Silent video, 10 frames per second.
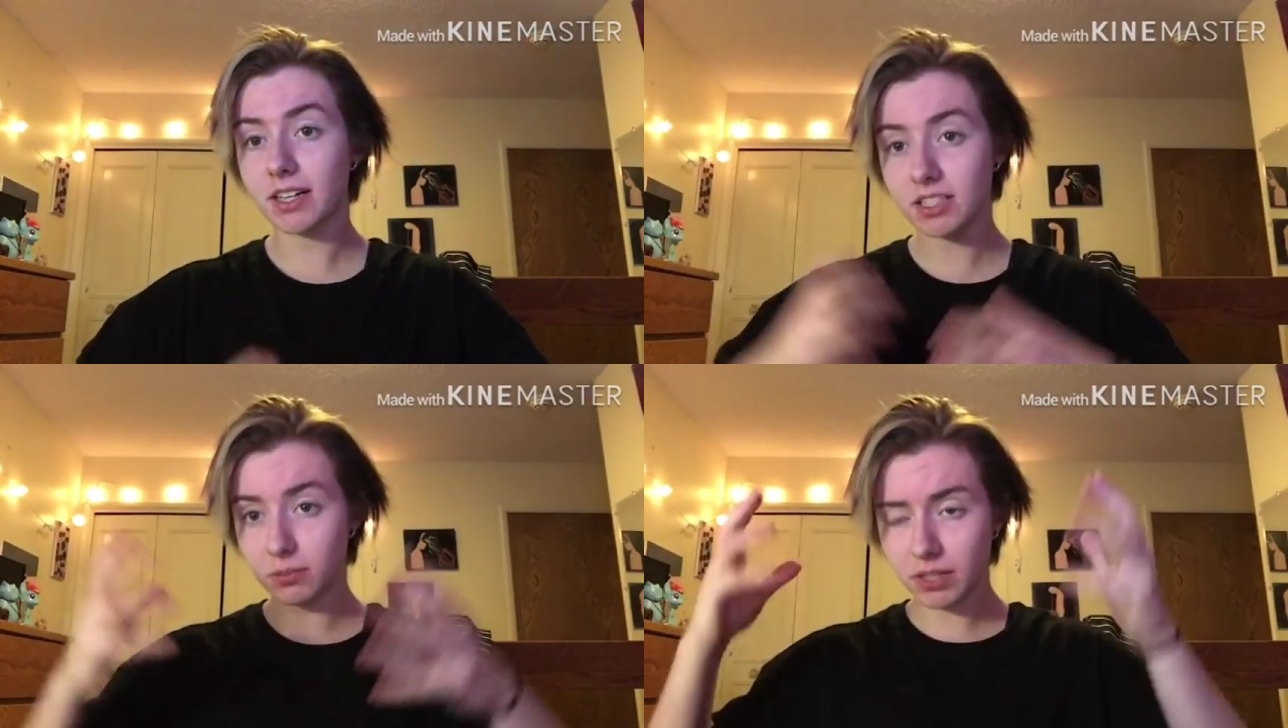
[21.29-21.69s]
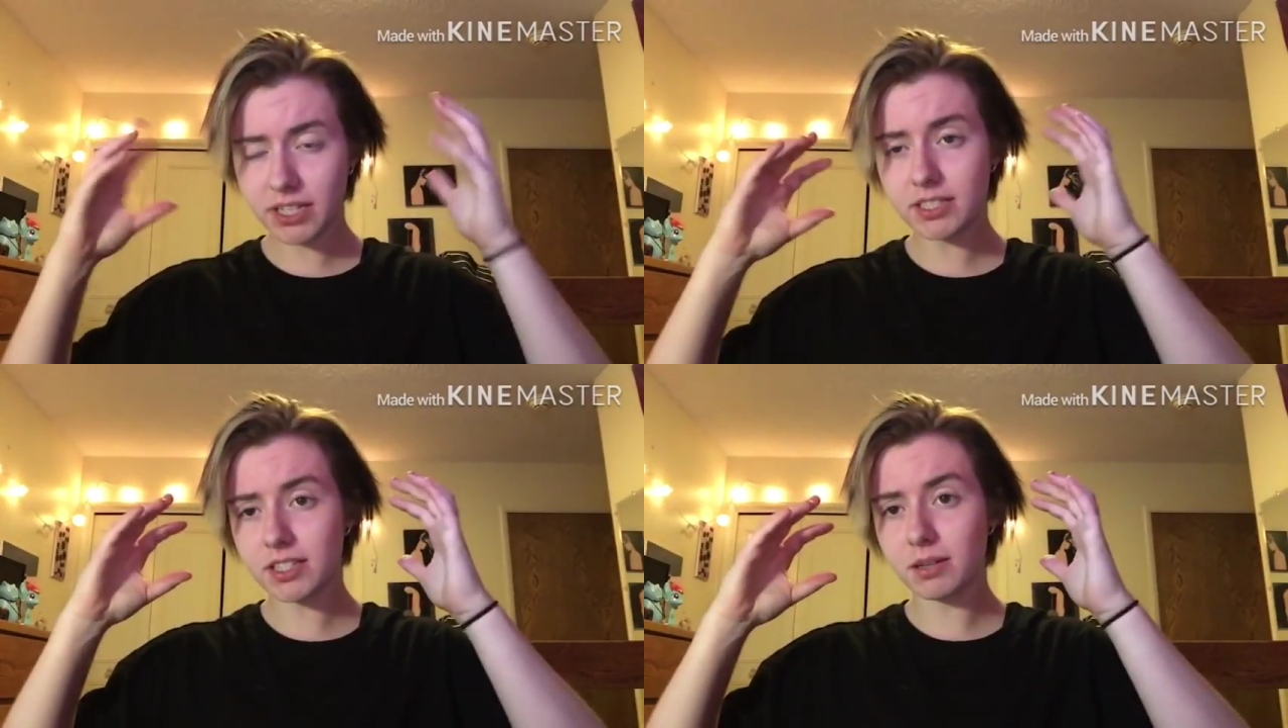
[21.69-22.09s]
It's a
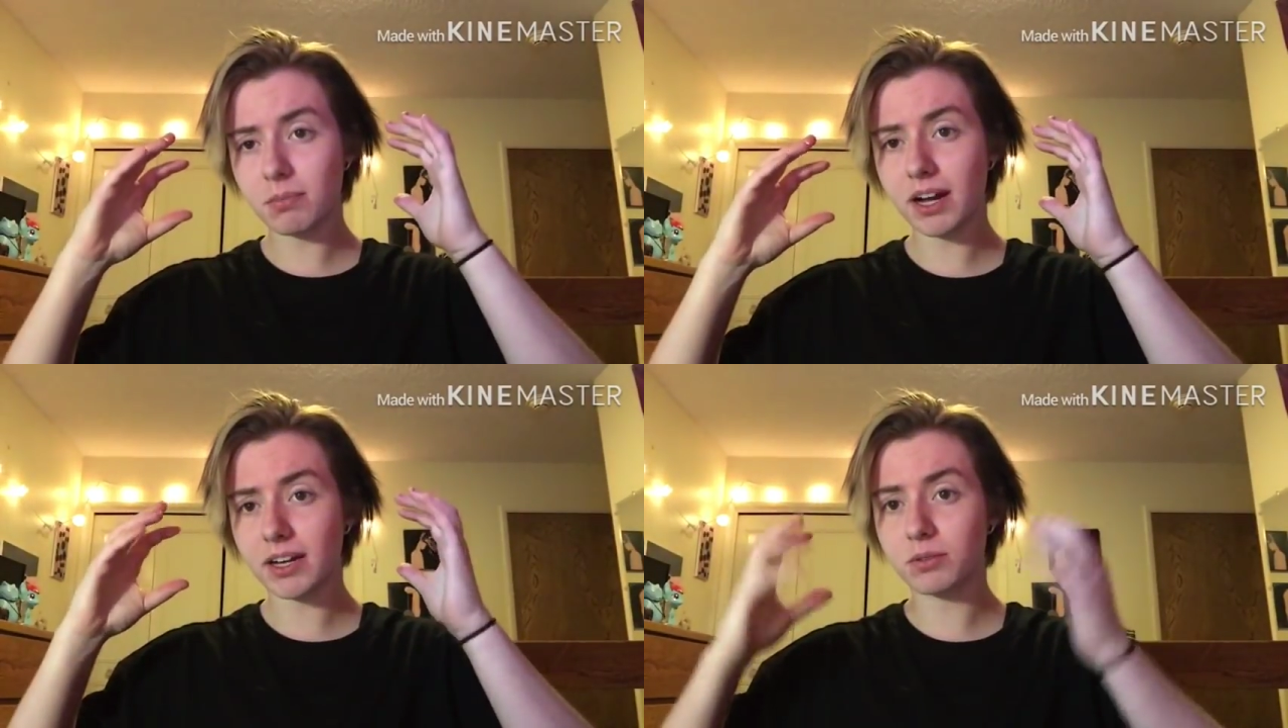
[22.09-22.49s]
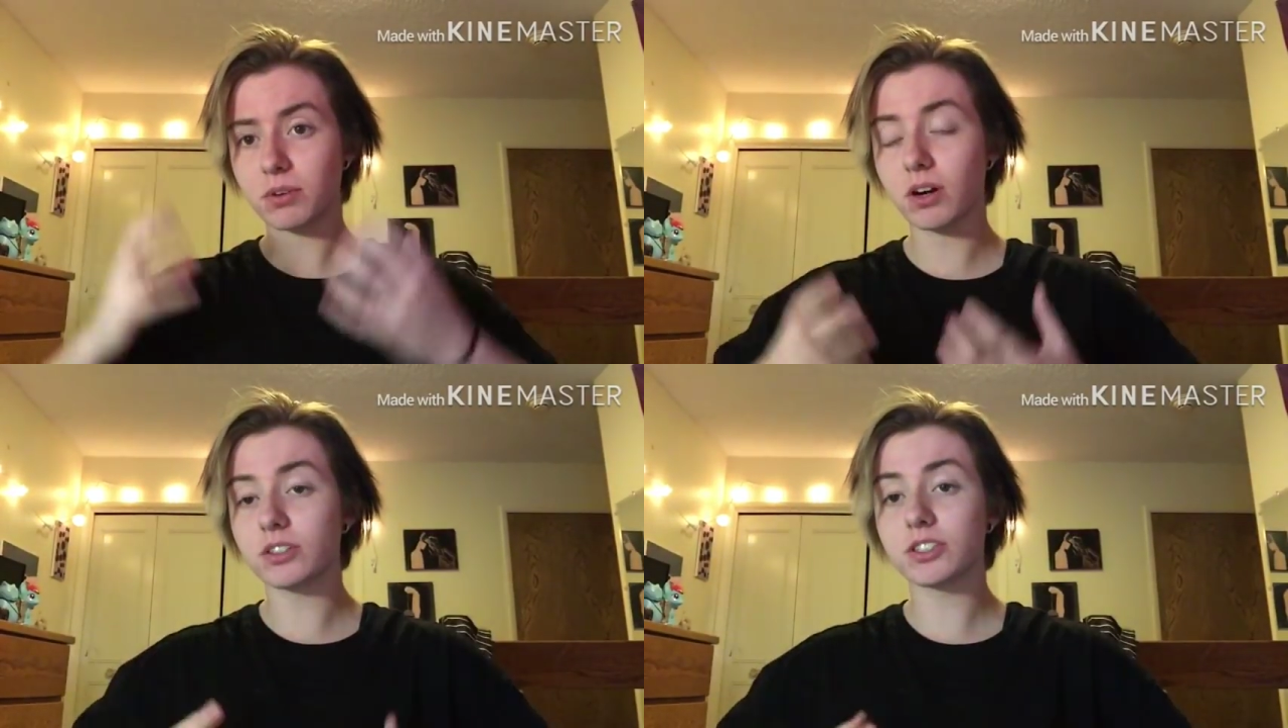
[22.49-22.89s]
place in the mind
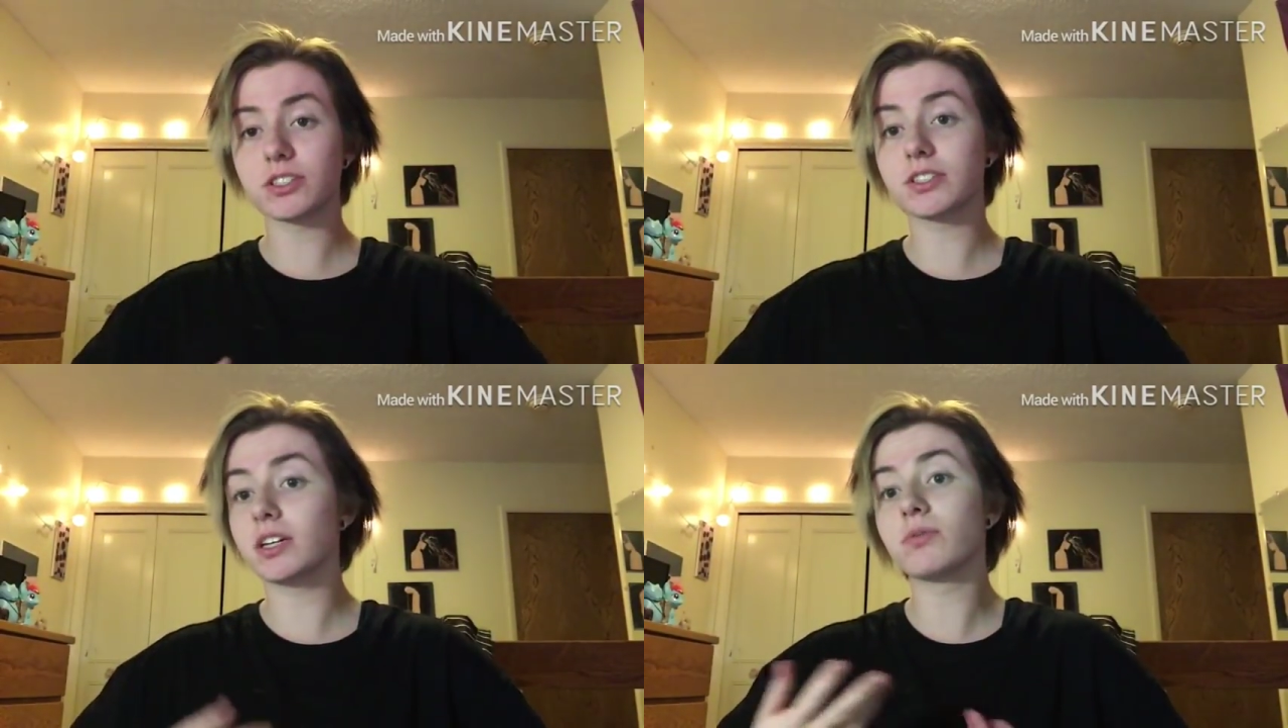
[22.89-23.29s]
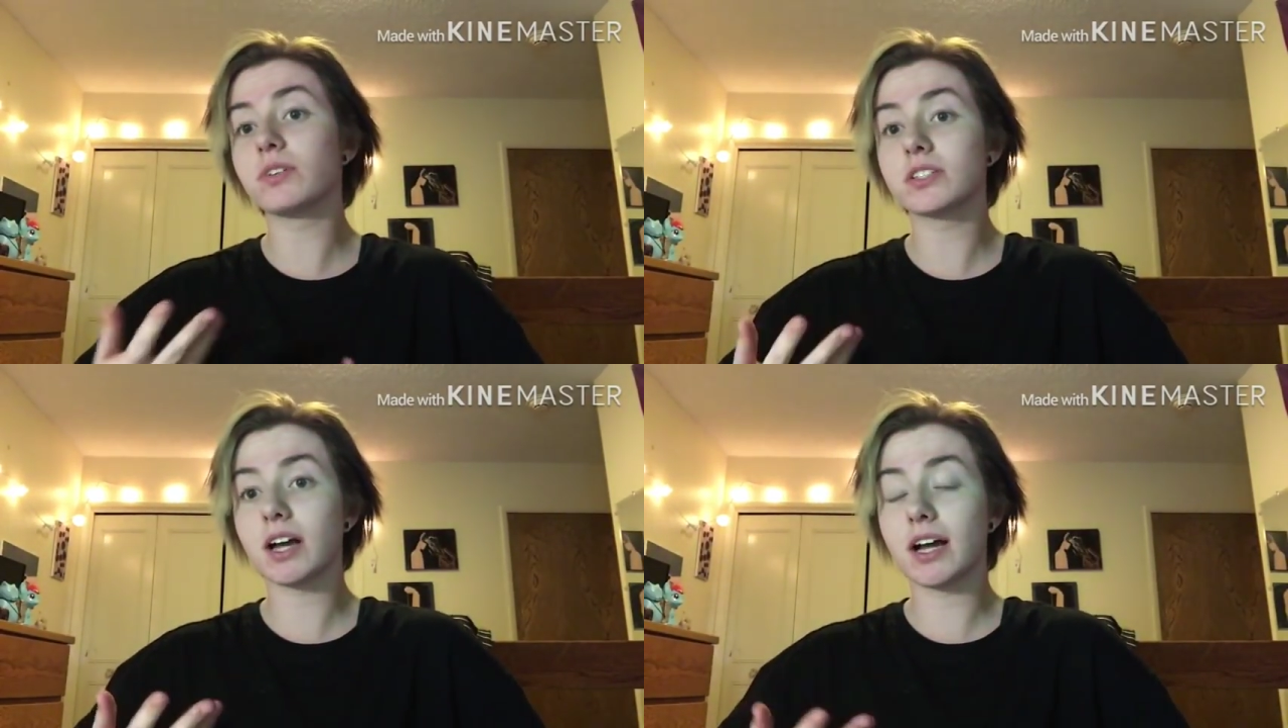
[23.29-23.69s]
where alters can
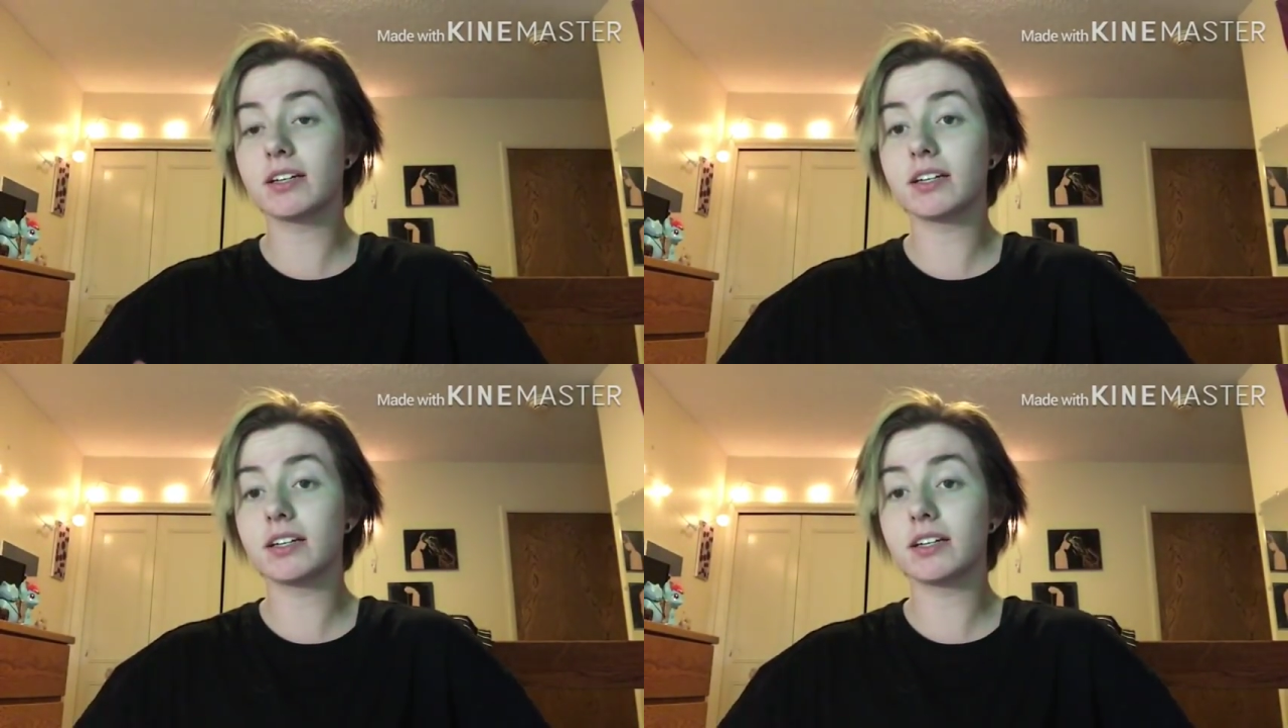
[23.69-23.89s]
reside